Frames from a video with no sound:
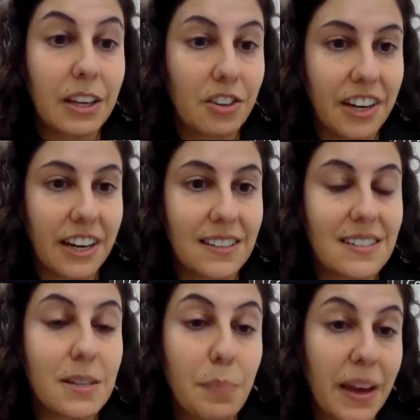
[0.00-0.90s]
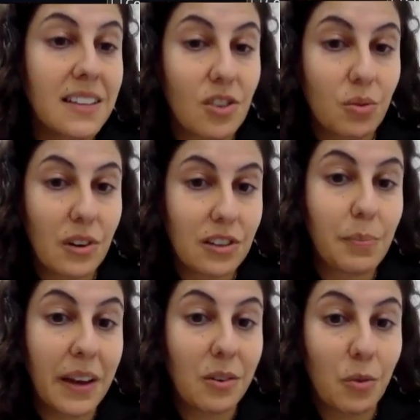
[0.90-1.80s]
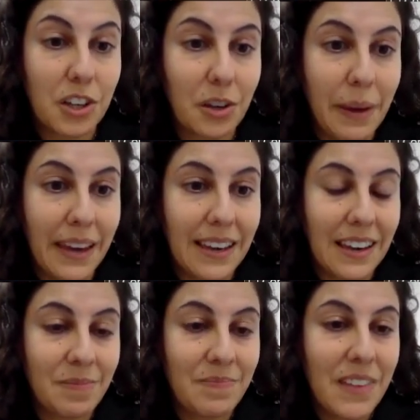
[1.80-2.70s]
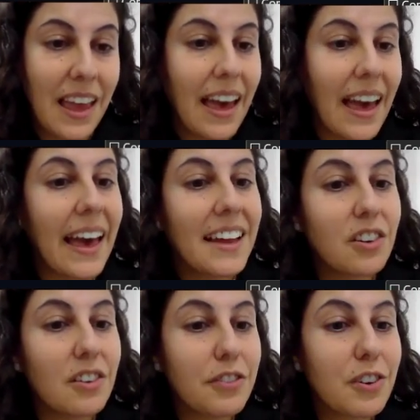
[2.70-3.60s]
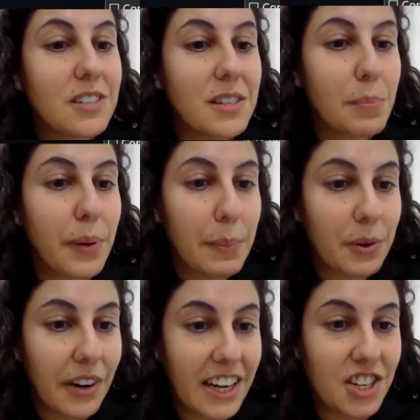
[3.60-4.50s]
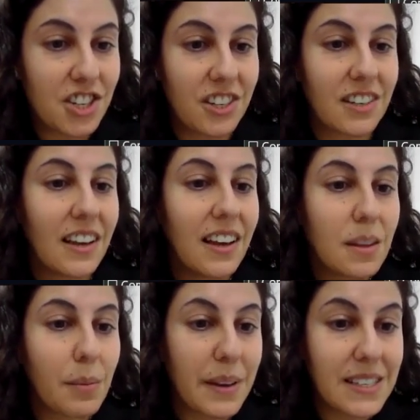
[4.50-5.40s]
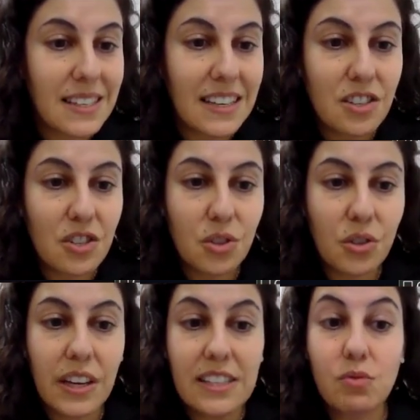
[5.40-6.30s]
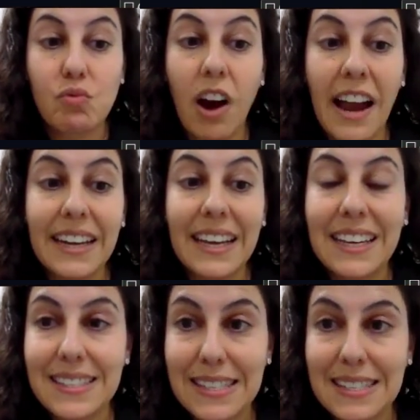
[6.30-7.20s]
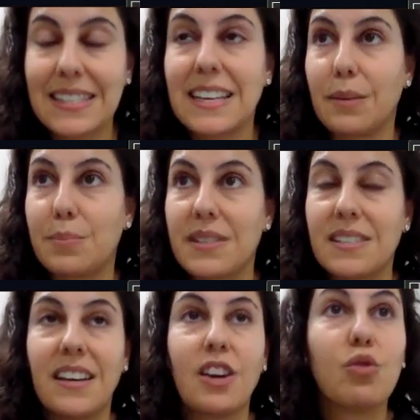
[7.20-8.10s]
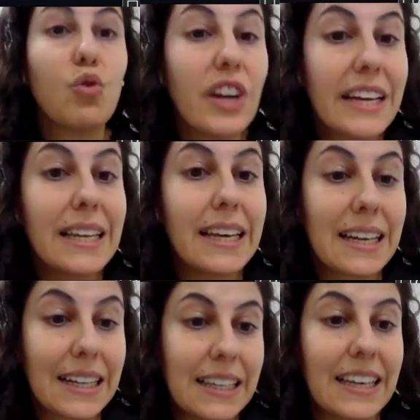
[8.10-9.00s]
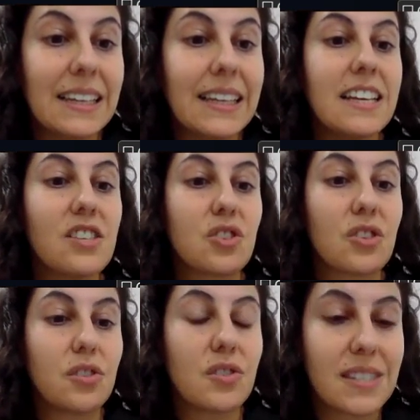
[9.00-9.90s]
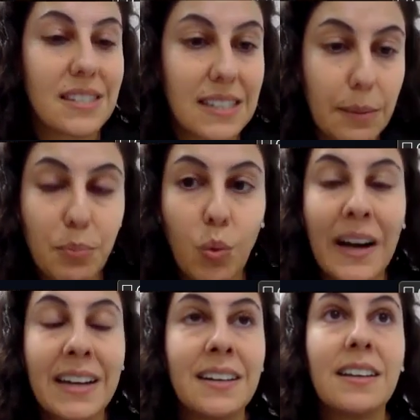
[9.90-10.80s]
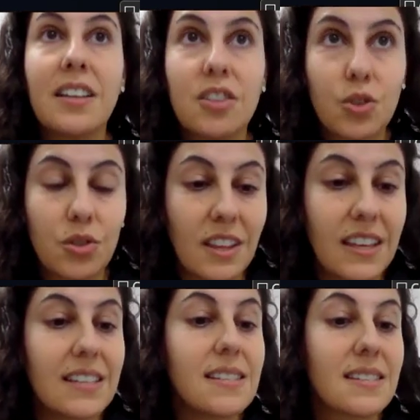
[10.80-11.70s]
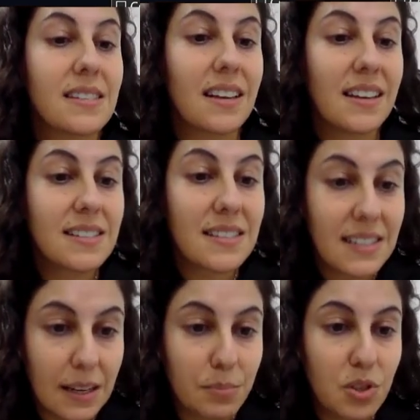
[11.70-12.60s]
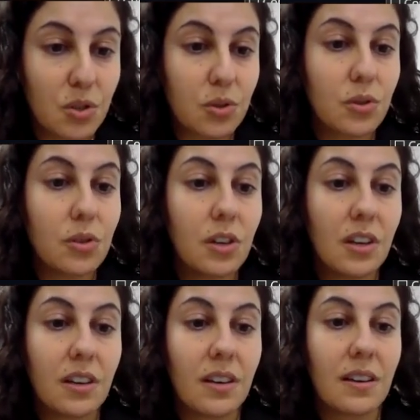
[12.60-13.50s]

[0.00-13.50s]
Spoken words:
ingredients, depend on what you're making. And of course, the preparation. The best thing to do is write it in steps, really clearly. So step 1, do this, step 2,